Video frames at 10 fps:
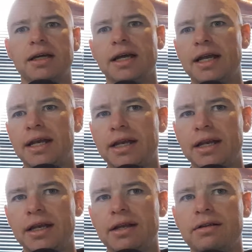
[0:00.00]
And
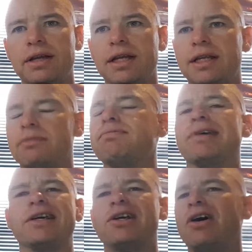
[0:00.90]
he did.
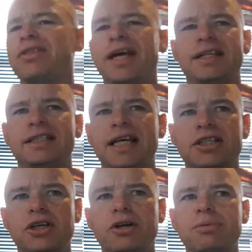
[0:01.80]
God, that
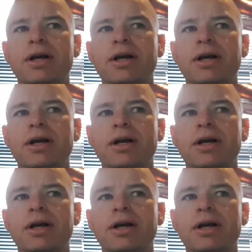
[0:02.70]
sounds horrible. I